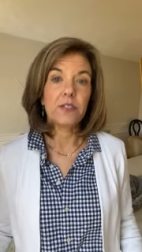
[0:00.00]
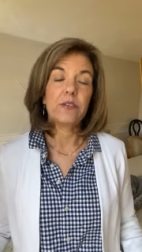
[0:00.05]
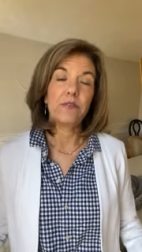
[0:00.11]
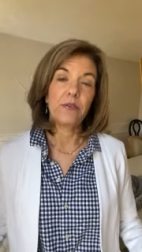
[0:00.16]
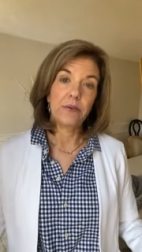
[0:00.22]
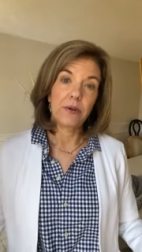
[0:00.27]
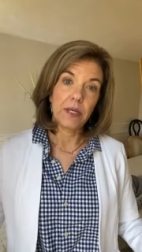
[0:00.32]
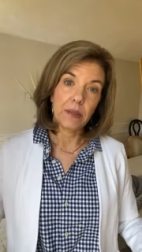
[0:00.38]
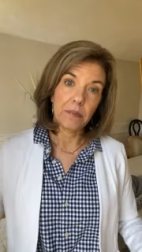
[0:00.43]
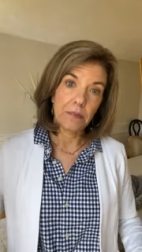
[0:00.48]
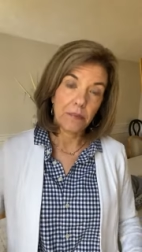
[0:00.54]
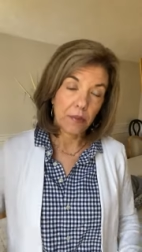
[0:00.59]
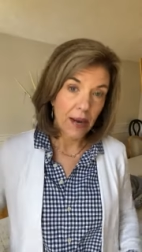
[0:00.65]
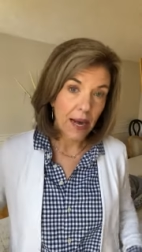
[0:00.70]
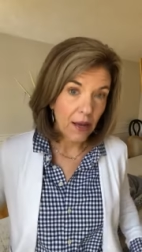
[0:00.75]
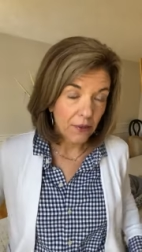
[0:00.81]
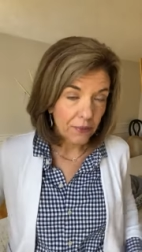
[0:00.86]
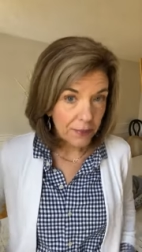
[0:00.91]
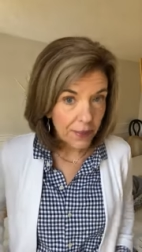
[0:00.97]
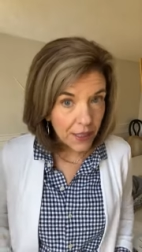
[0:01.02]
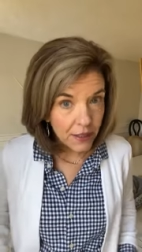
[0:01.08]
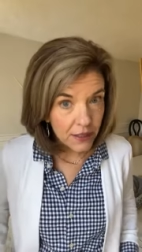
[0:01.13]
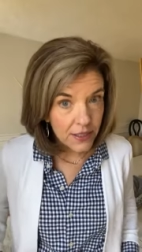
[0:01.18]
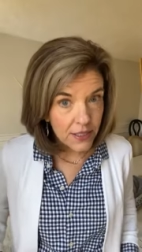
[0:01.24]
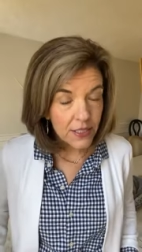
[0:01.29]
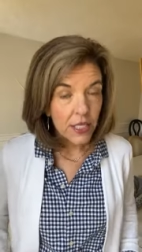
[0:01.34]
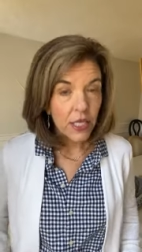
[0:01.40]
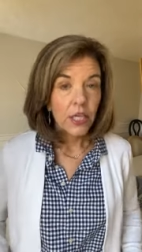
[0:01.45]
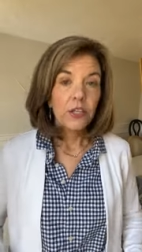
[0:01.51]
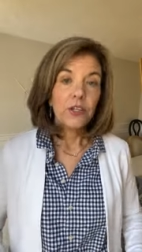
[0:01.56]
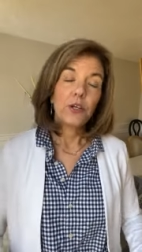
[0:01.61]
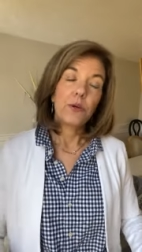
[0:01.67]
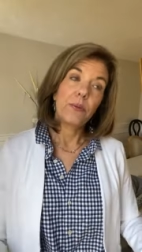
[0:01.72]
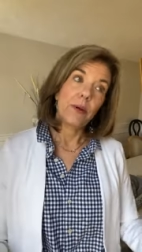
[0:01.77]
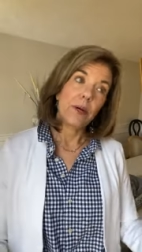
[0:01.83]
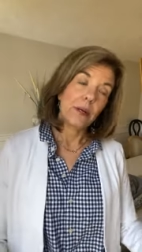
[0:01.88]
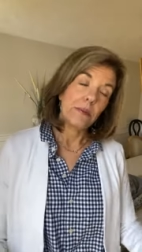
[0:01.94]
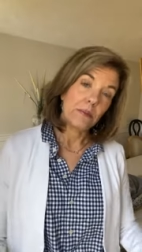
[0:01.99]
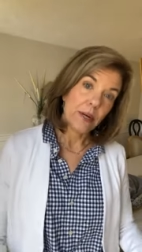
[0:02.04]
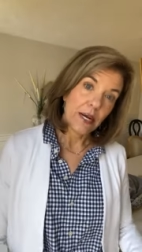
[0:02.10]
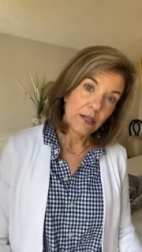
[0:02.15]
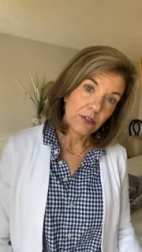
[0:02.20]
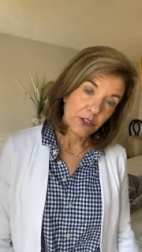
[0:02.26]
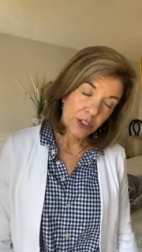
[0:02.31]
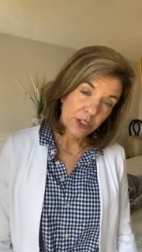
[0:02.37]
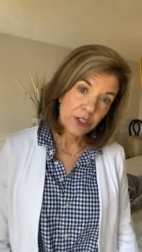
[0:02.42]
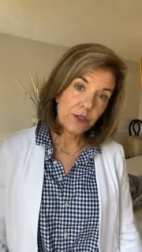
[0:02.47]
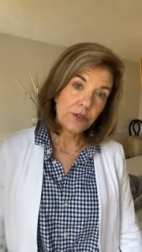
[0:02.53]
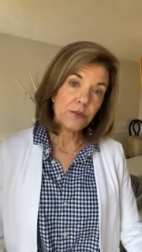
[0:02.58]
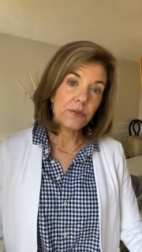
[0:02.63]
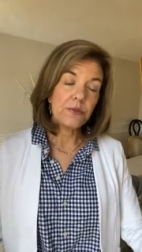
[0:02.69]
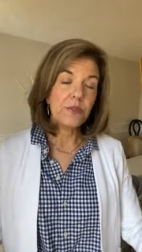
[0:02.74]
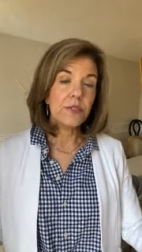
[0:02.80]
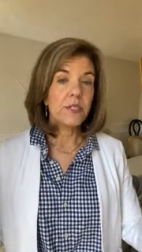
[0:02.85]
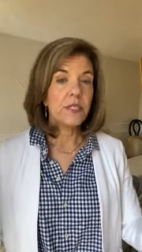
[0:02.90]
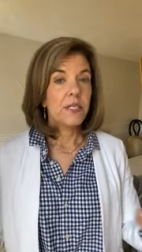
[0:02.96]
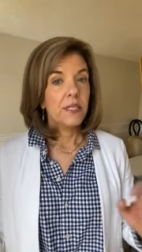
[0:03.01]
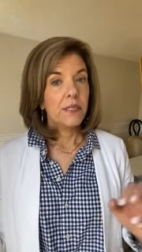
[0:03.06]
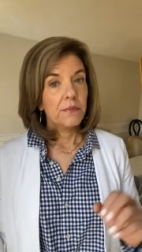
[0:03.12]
So if you're wearing a brown belt, you're wearing brown shoes,